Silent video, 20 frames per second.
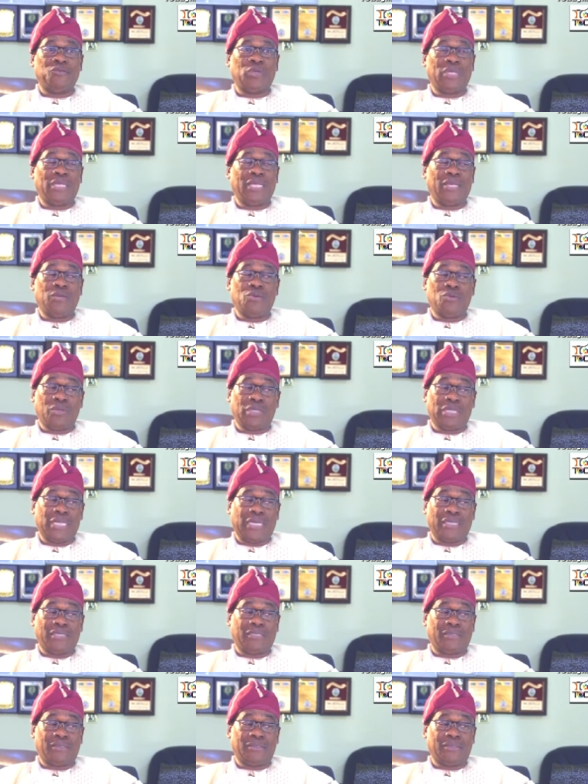when I looked
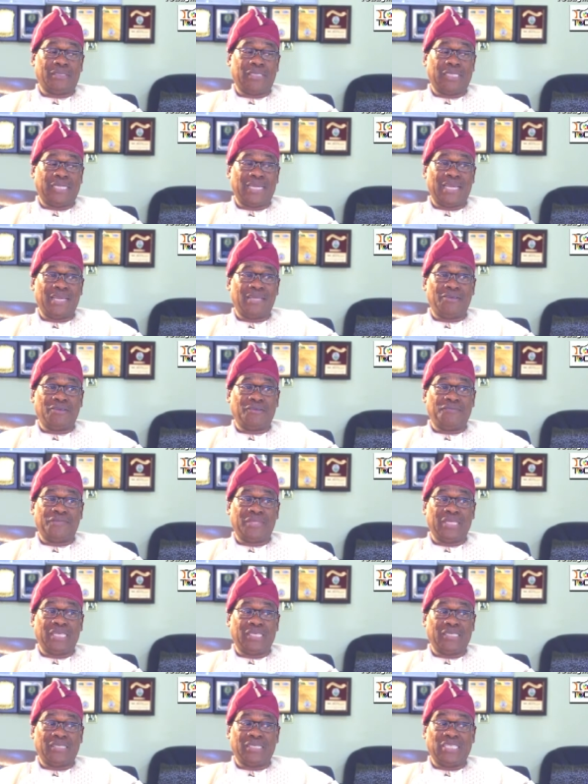at the kind of
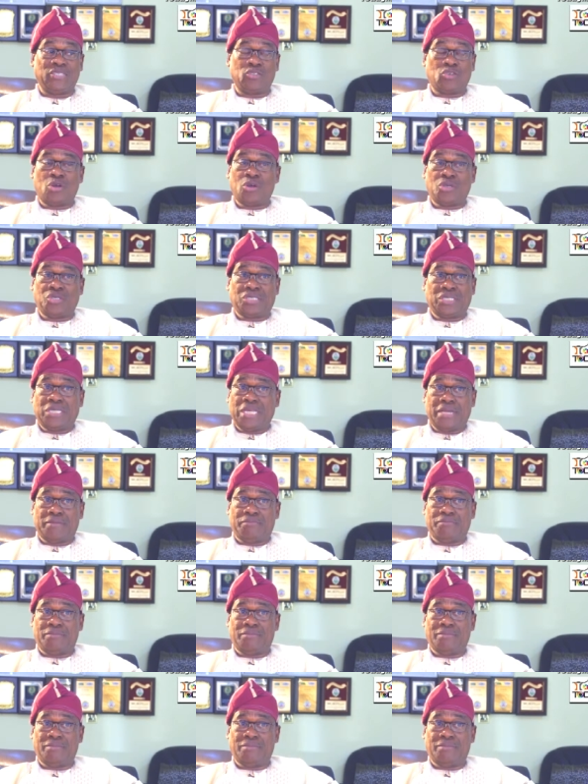things it cost them